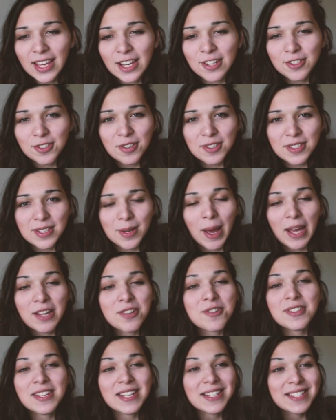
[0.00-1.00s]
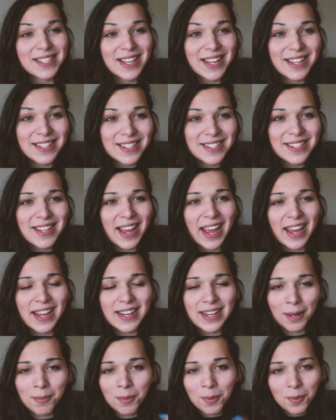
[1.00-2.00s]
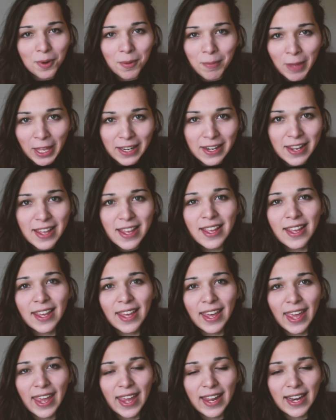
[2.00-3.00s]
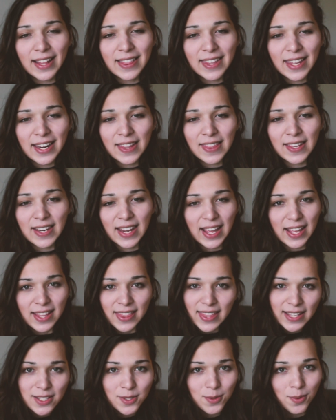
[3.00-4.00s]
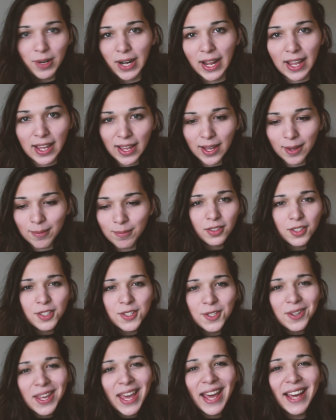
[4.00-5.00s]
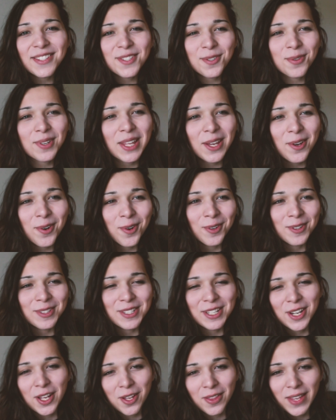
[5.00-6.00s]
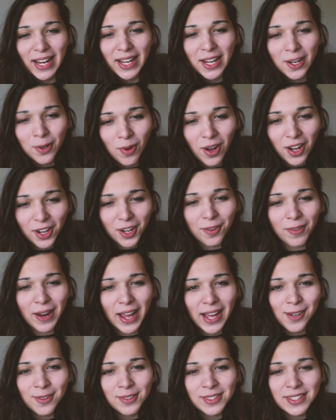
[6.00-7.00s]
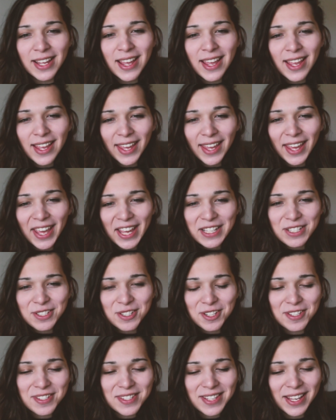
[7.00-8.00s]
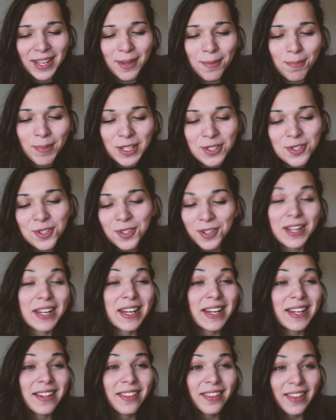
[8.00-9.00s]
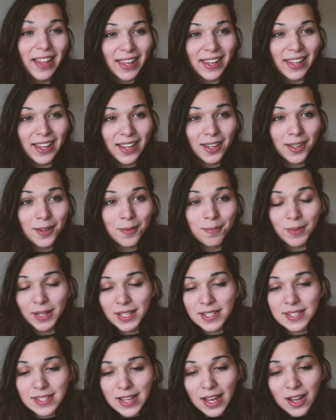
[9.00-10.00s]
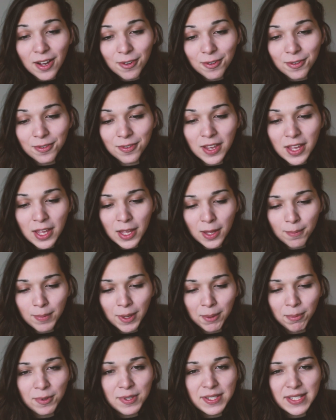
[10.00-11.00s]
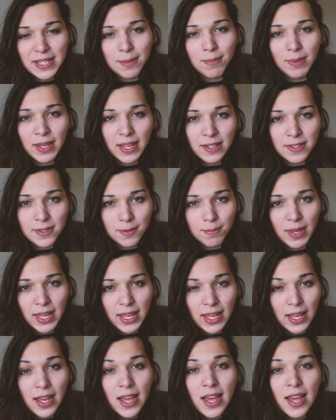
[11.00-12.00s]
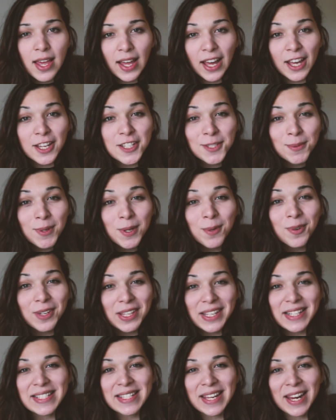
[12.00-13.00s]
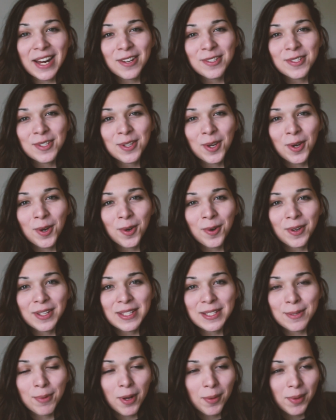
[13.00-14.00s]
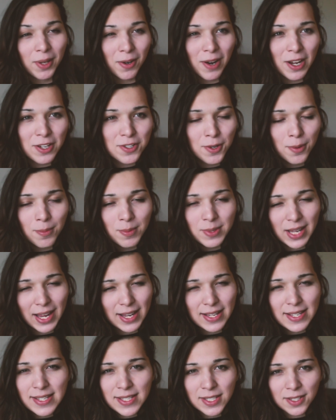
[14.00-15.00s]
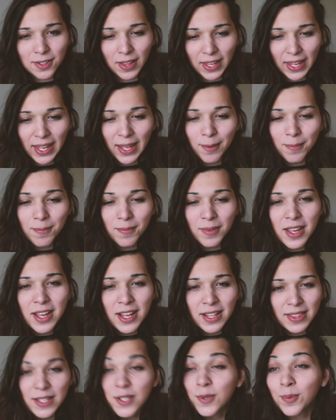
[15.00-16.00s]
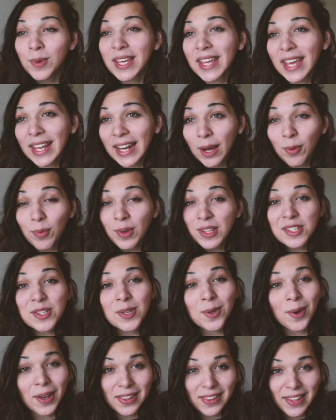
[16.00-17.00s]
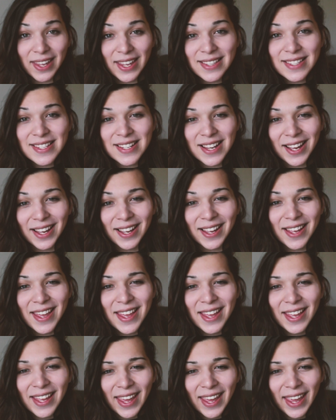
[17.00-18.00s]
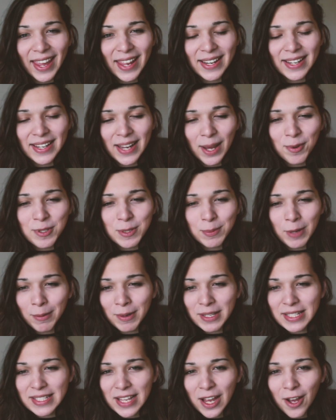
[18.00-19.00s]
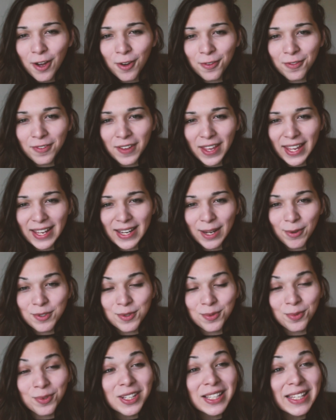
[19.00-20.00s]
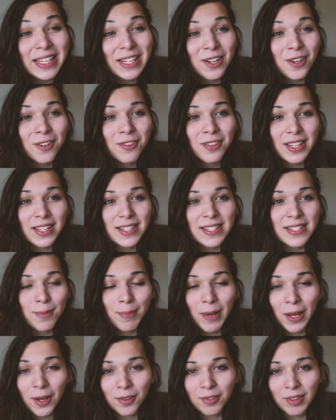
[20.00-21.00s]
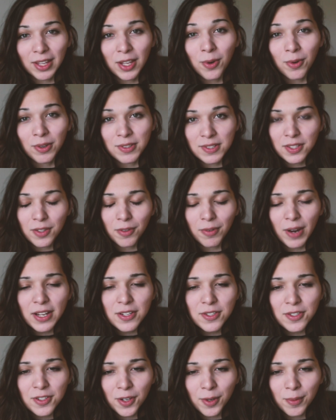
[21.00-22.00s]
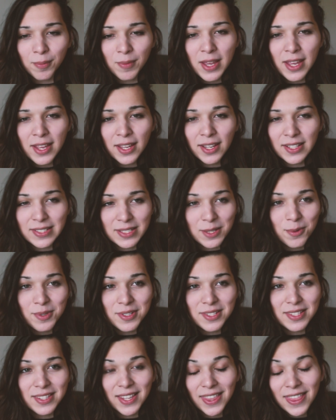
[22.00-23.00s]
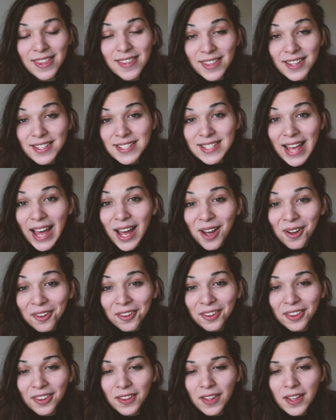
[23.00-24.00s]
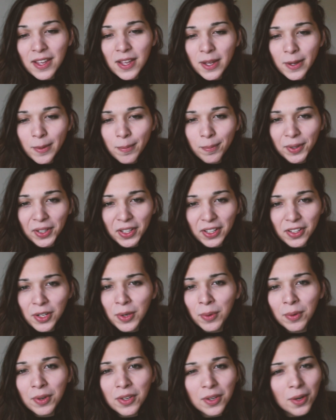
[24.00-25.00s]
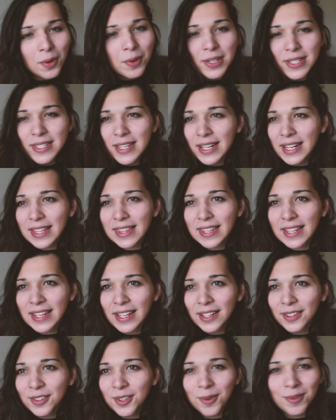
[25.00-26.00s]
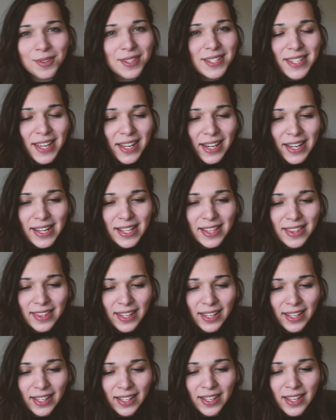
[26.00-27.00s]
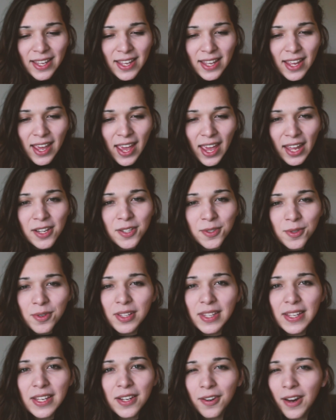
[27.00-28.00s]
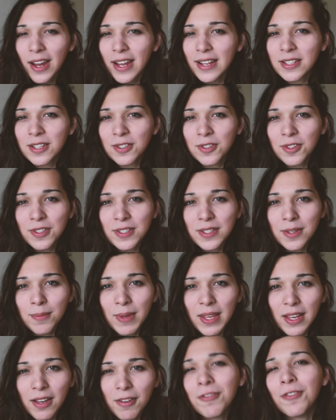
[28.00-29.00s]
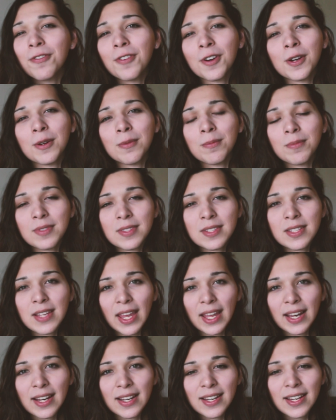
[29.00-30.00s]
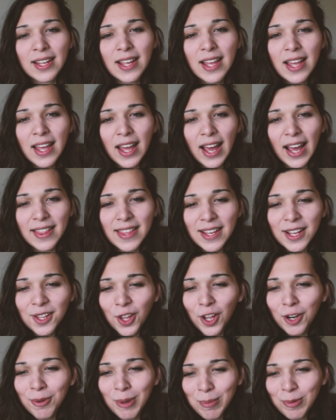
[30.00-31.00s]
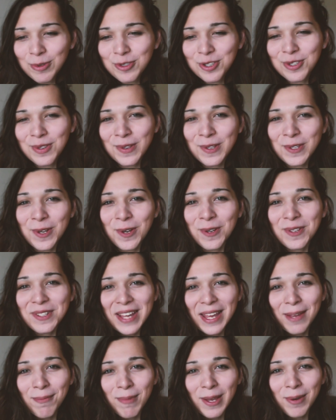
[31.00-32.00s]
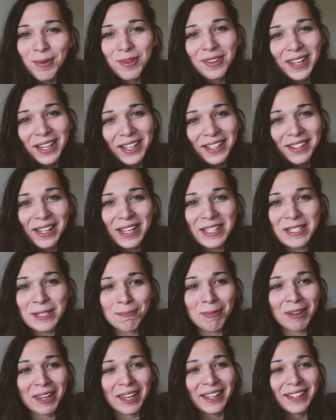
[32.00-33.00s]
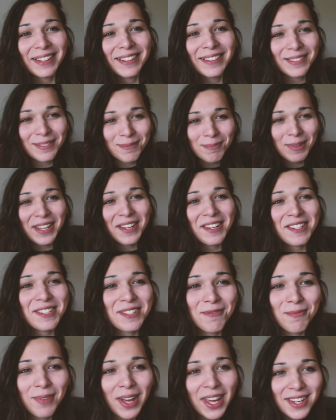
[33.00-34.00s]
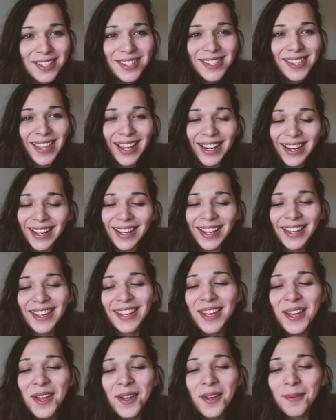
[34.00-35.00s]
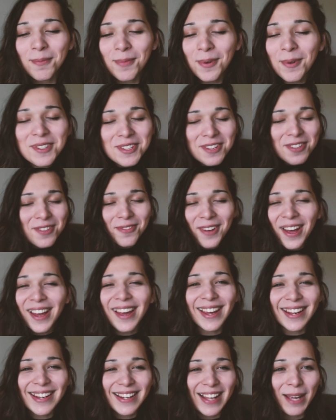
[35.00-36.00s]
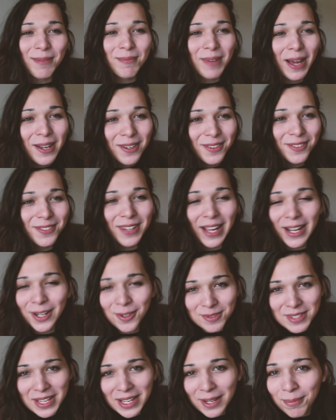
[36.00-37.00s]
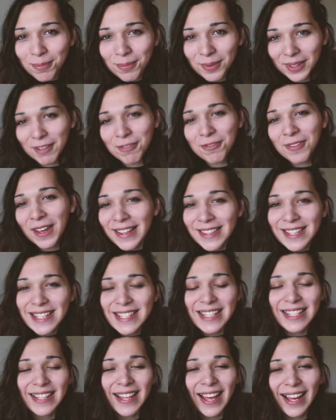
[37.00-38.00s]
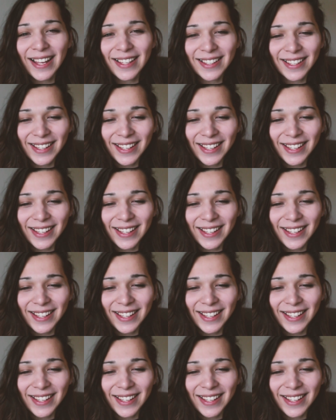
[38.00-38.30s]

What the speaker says: It's just, I just exist, and I'm a woman, and at the end of the day, that's what I am. So yeah, it's really cool to know that I can walk around and just like be treated like myself. People see me as me. I used to be really scared to go into public restrooms. I still am. This weekend I went to Atlanta, and I was by myself, and I was really nervous about like going to the restroom because it was like the South, but no one noticed anything, no one said anything, and it's really great to be affirmed. And I think a lot of people just associate me with like a lesbian because of my aesthetic, but which is fine. I don't take offense to that.